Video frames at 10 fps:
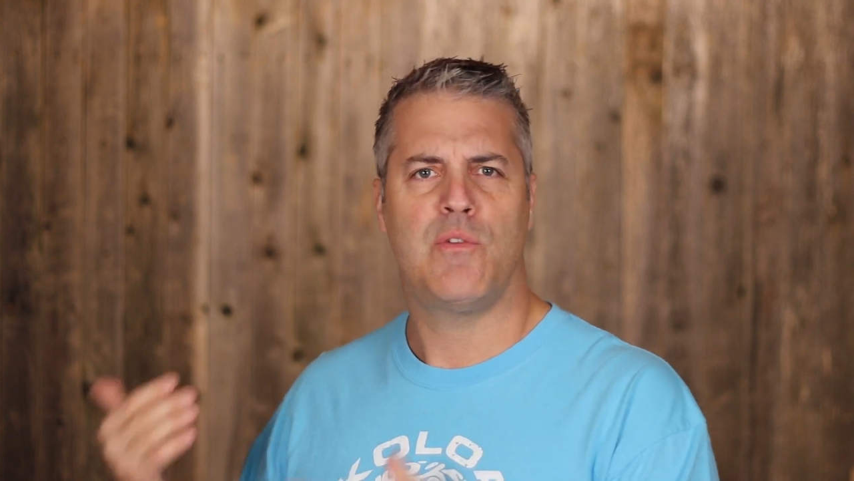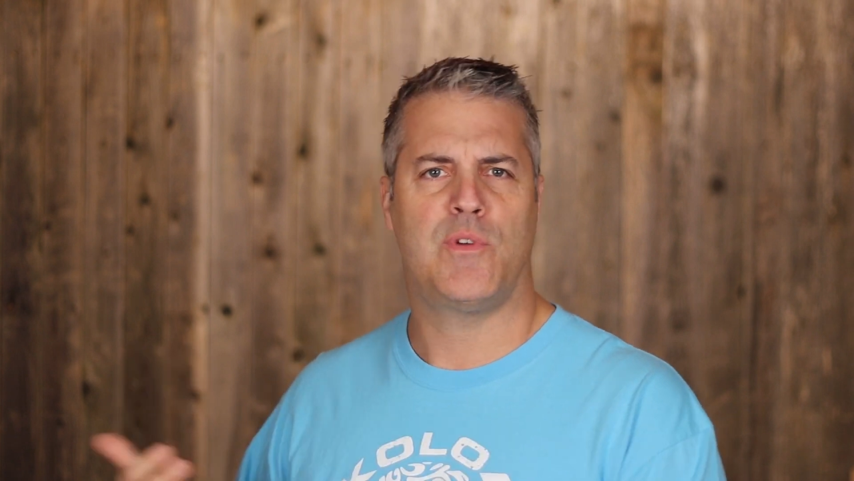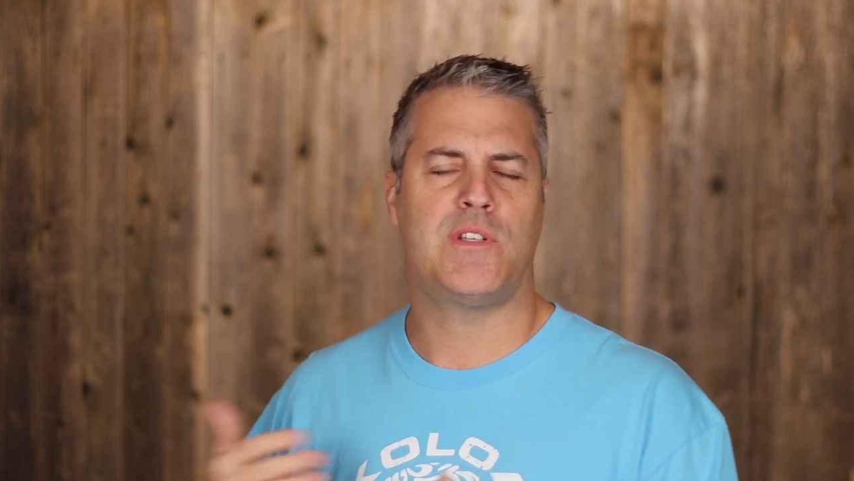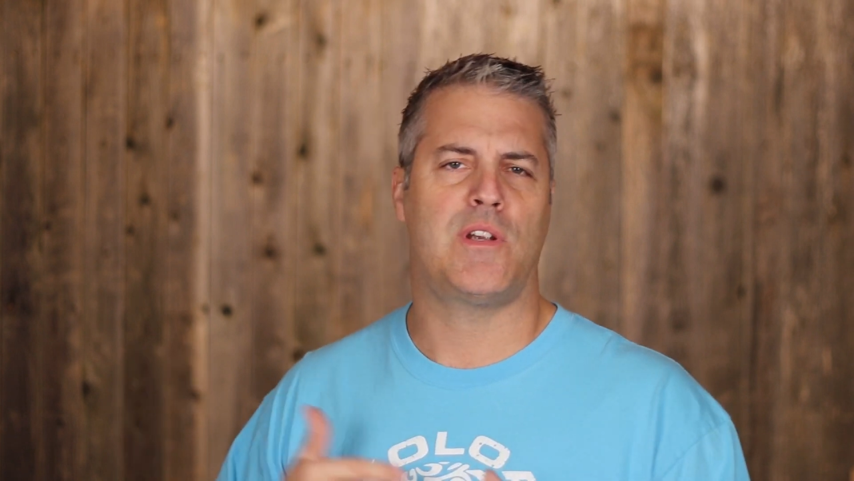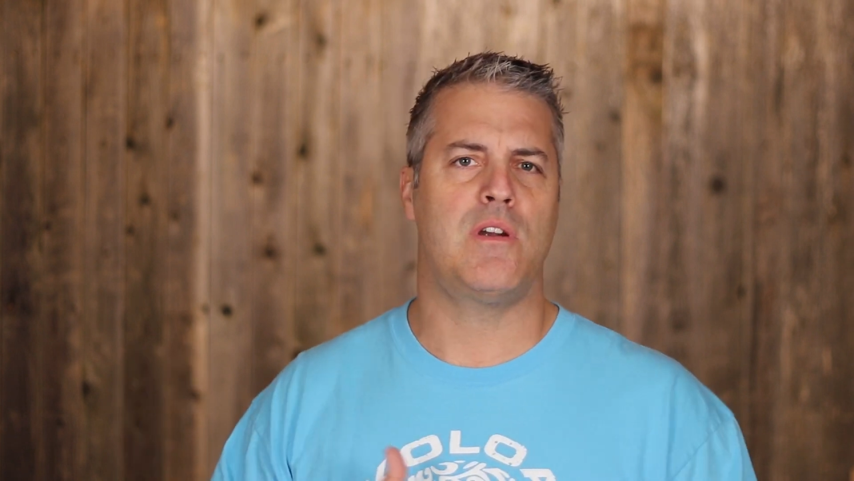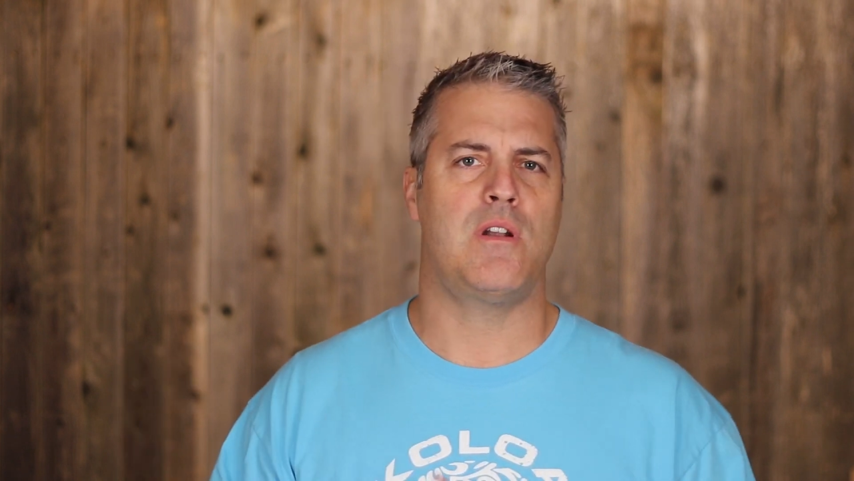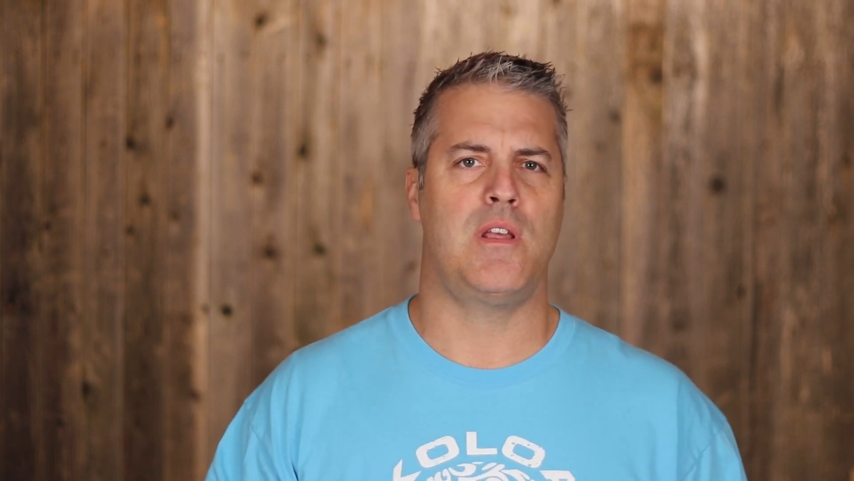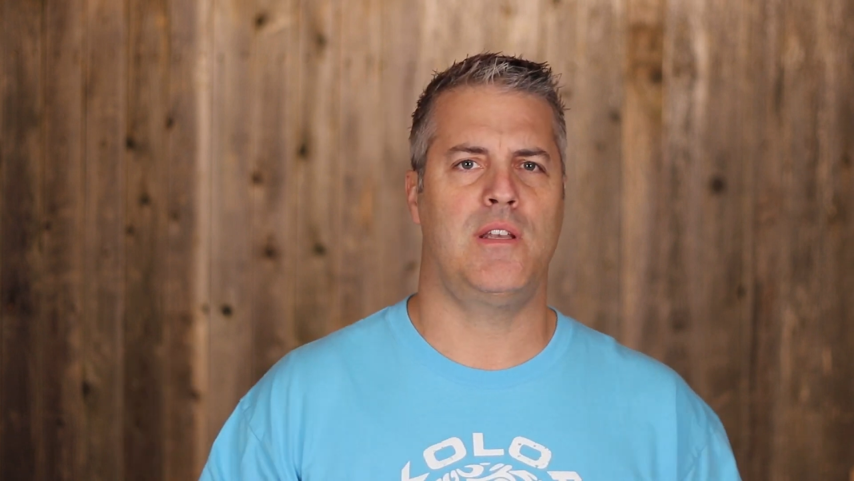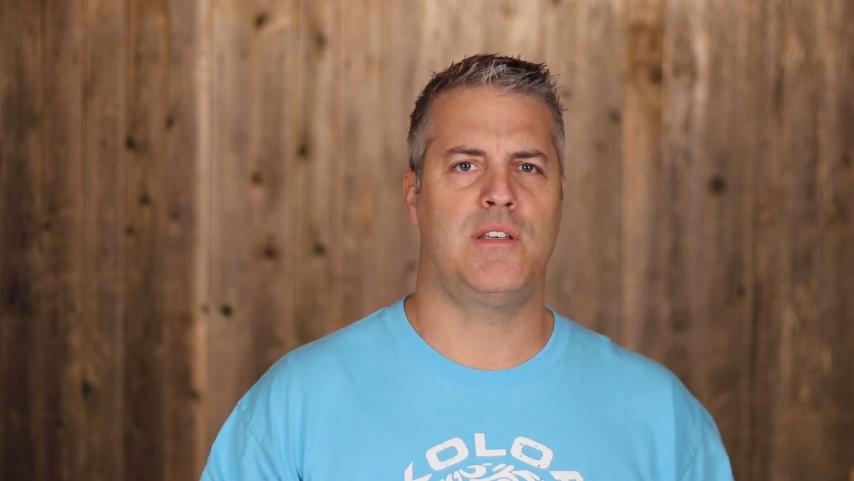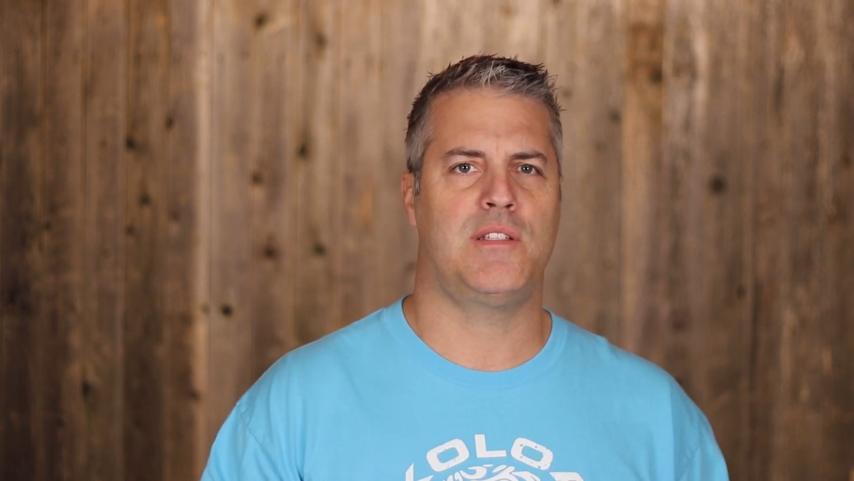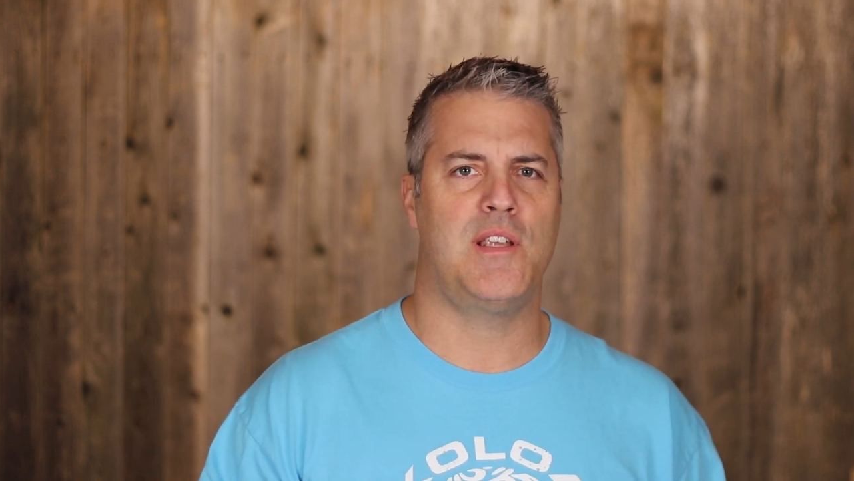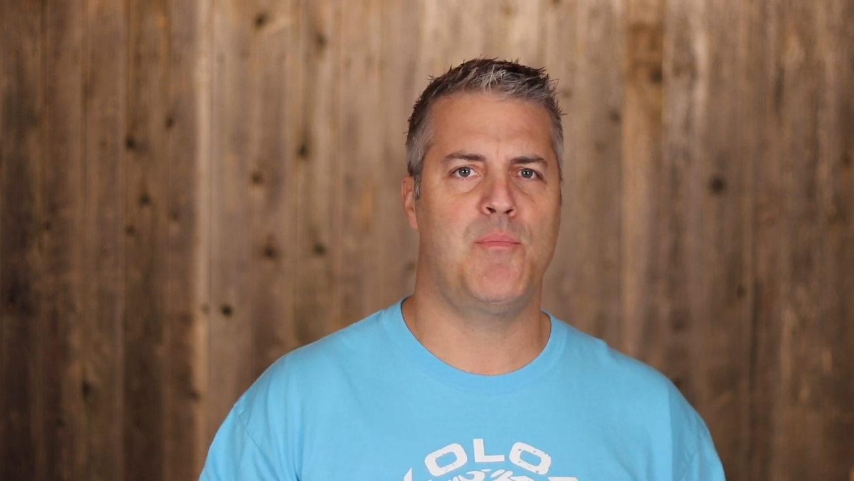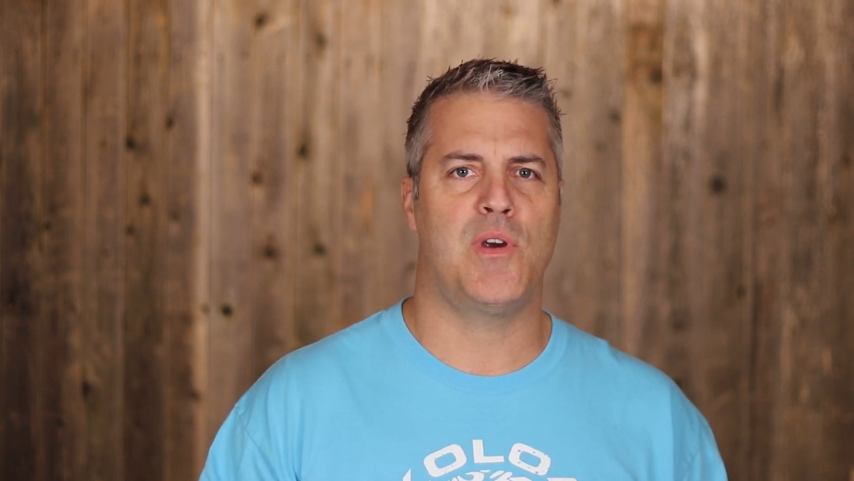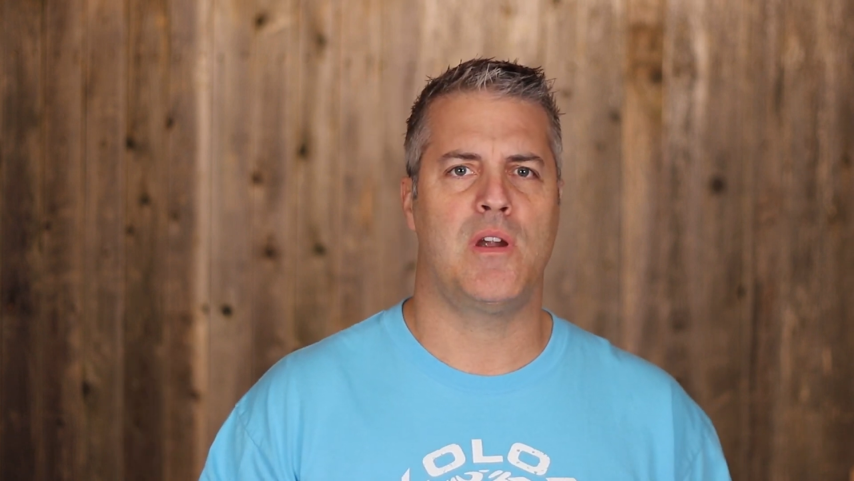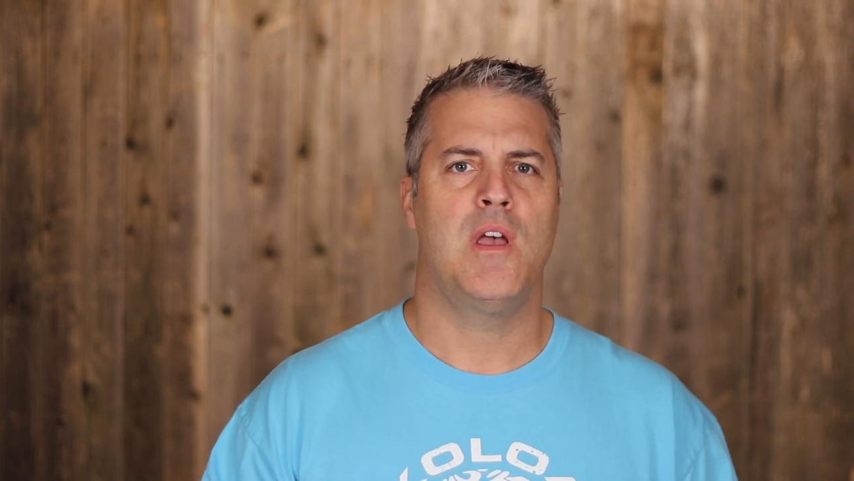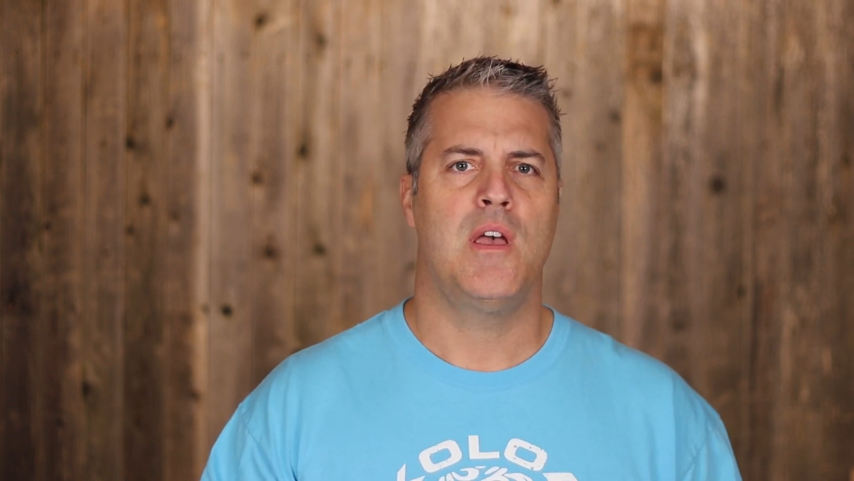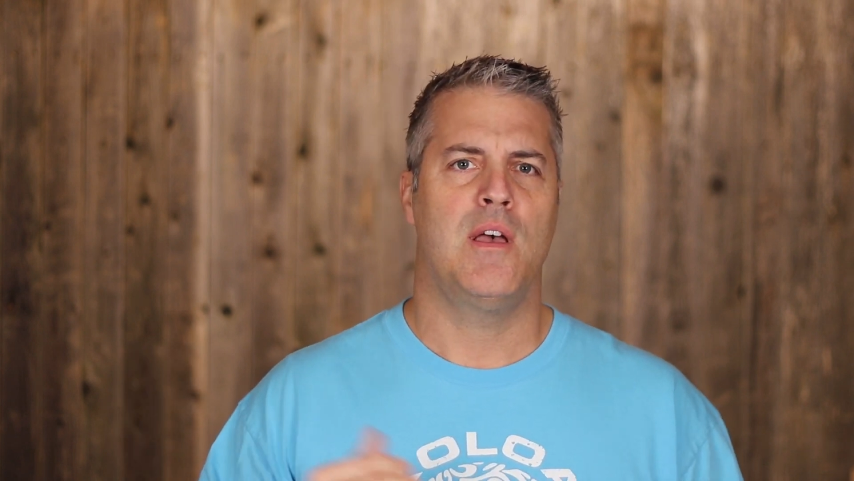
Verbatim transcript: return in December.